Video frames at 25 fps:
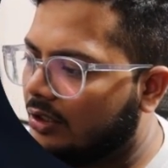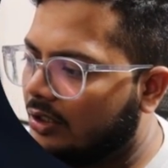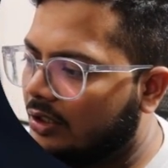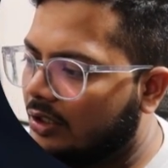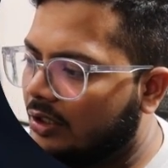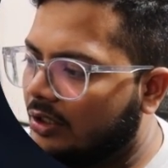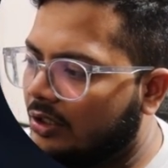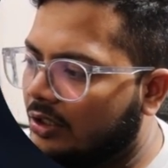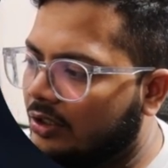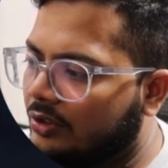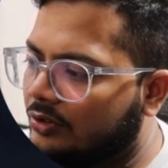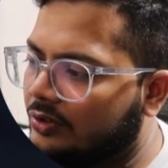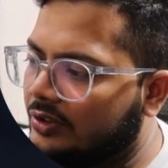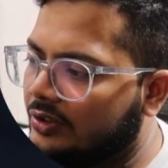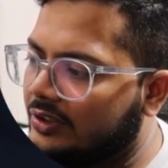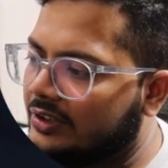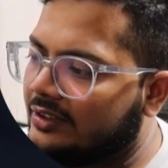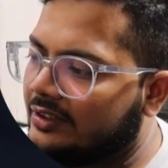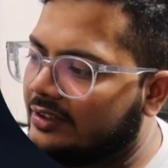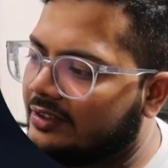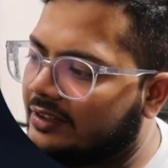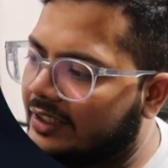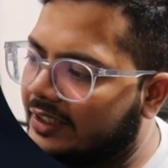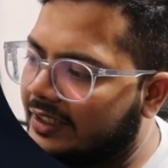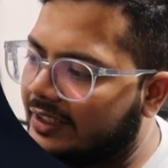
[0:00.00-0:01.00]
So it just
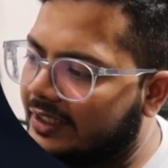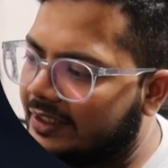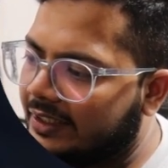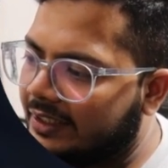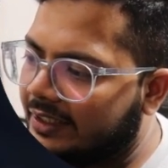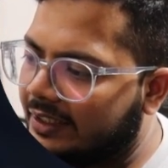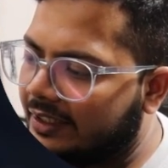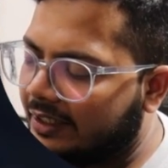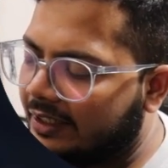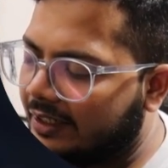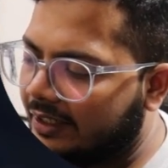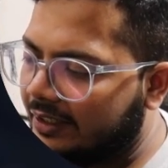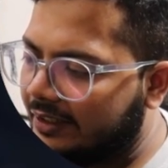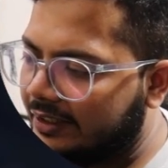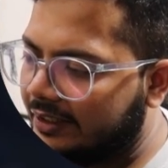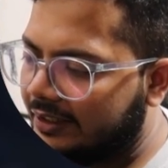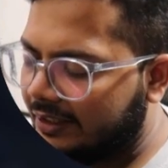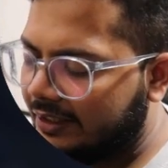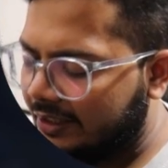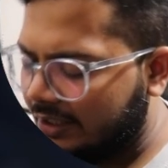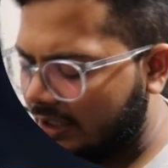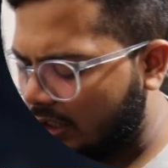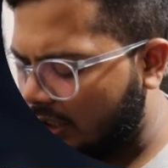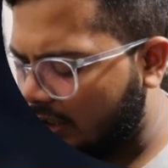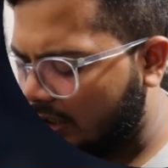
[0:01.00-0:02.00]
created a container.
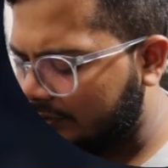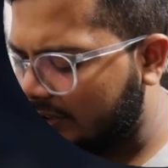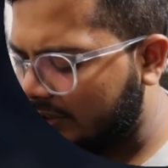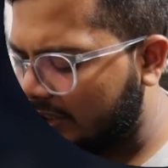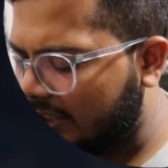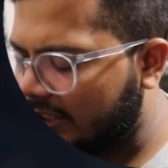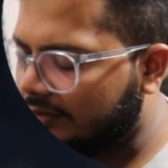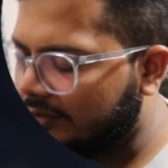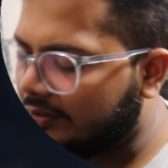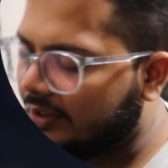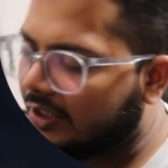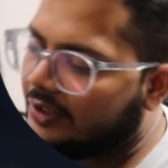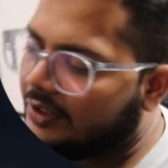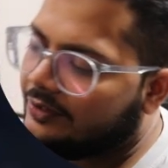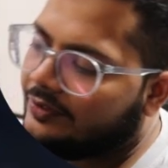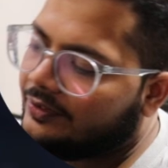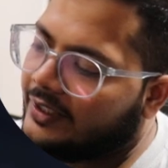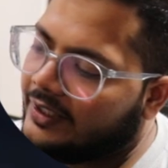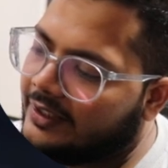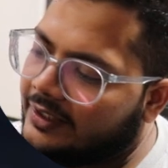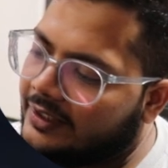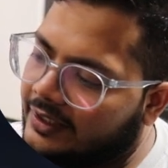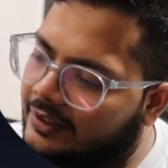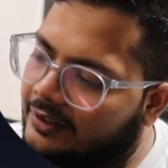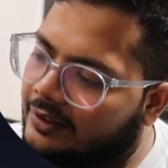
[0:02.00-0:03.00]
How we can verify that?
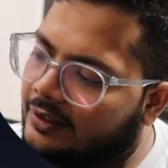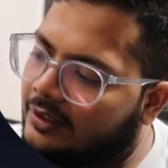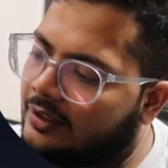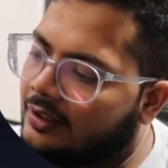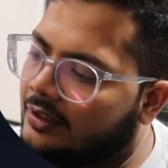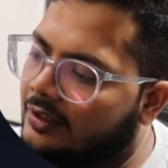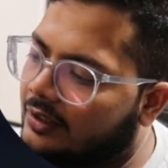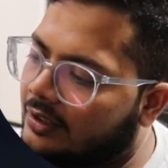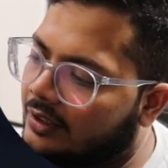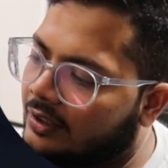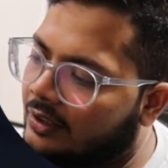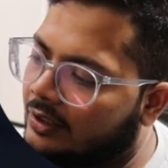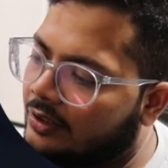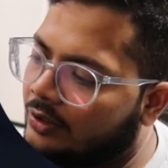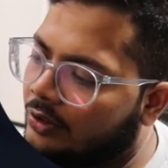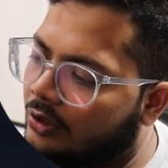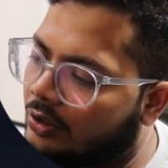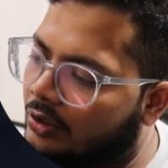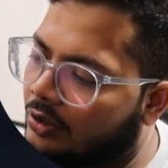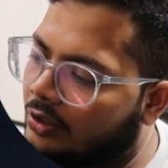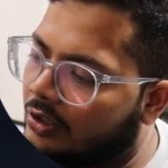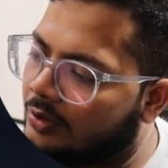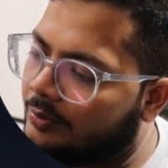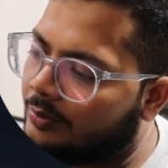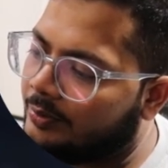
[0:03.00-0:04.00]
Docker
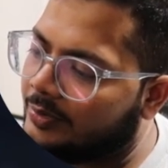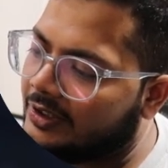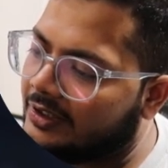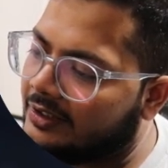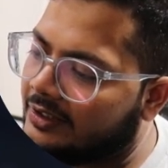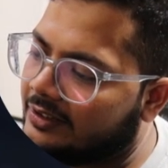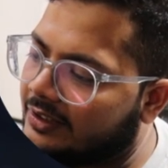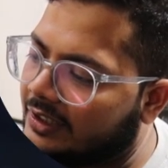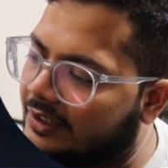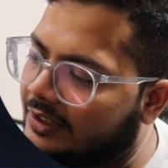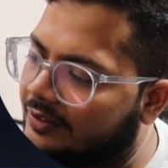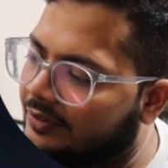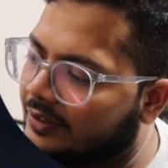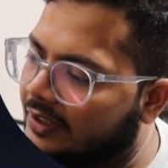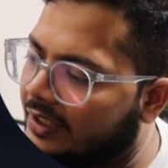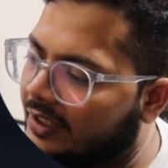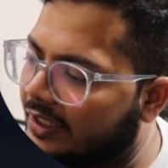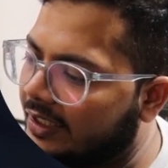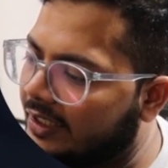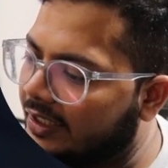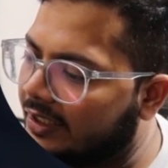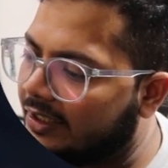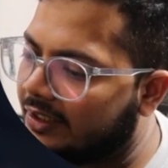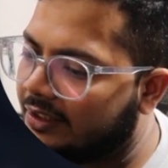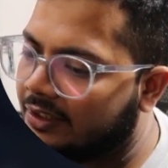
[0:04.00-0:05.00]
ps-a,
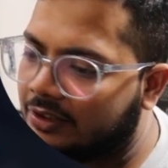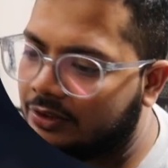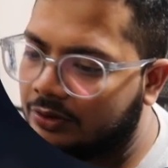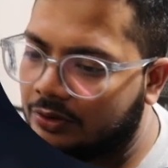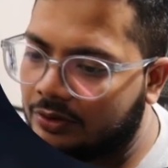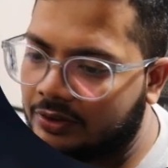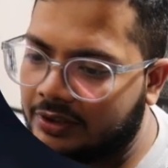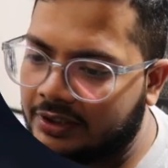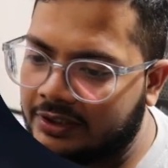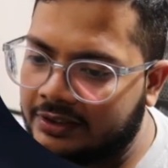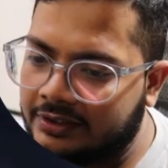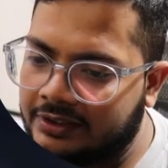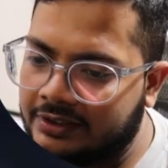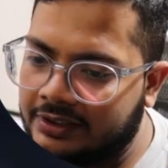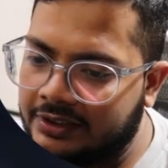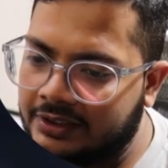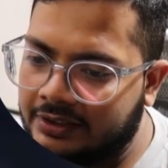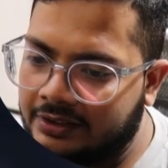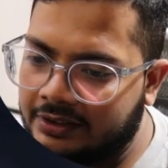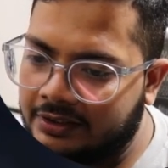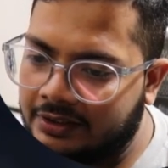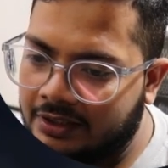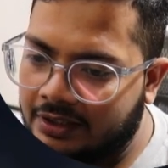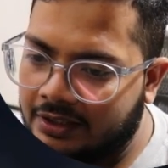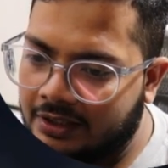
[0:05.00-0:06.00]
you can see
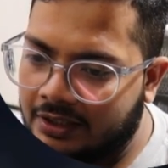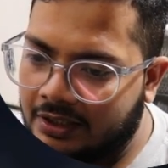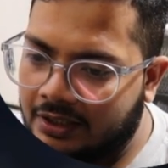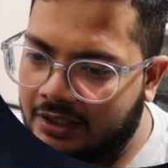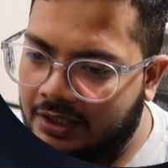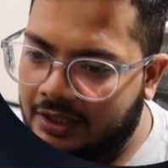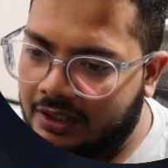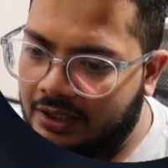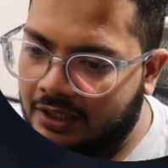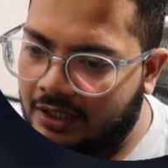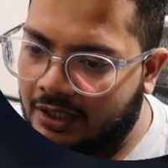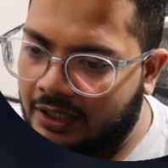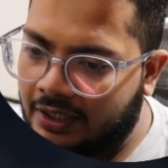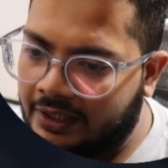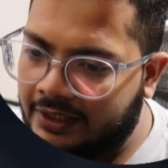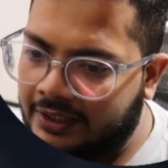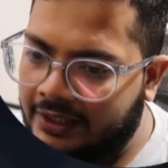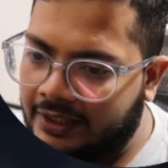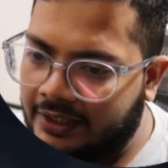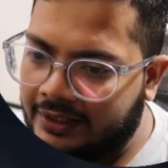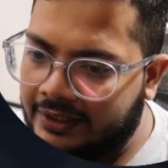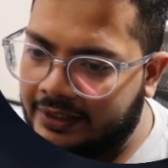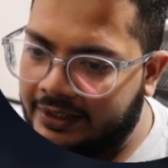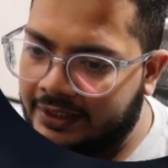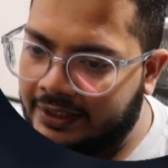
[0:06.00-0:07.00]
our
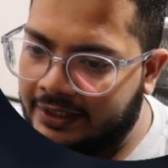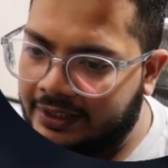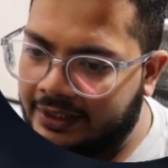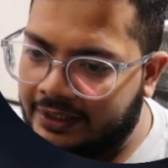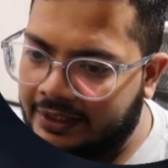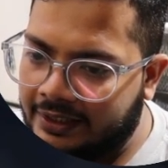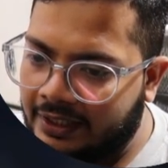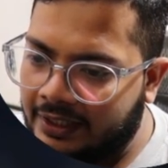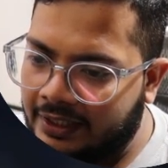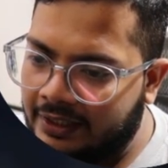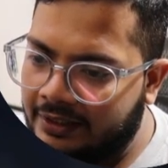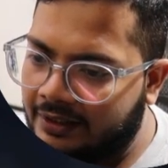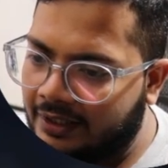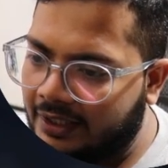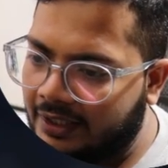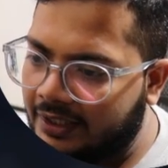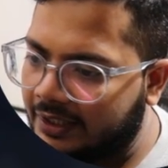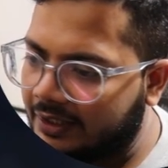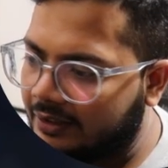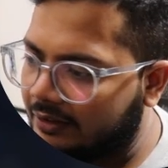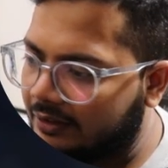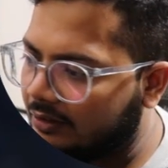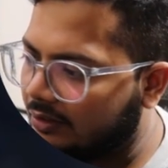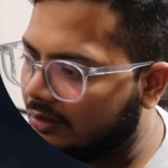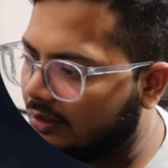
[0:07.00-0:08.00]
container are running.
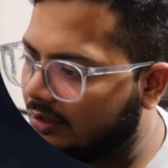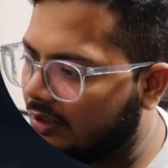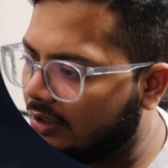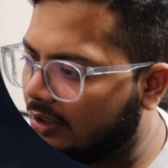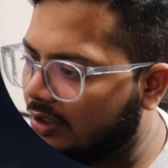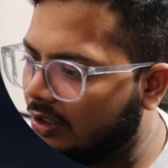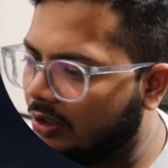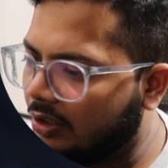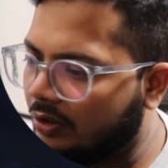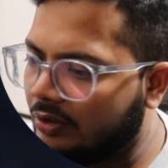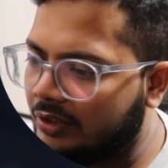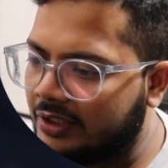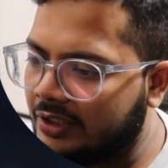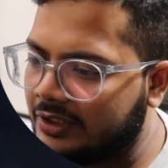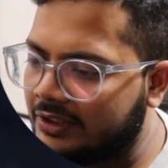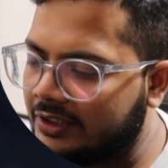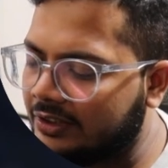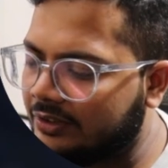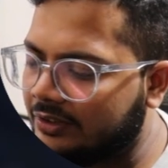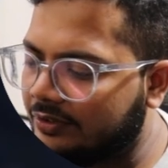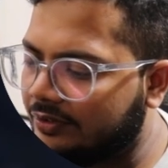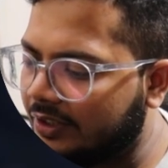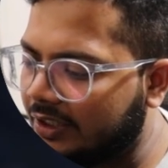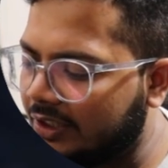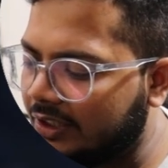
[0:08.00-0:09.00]
Now let's just
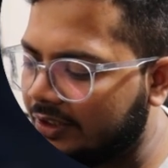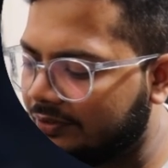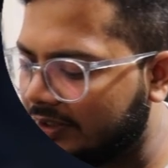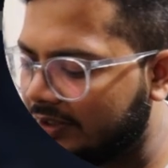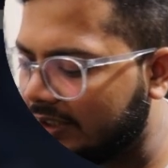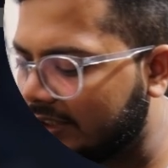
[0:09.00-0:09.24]
verify.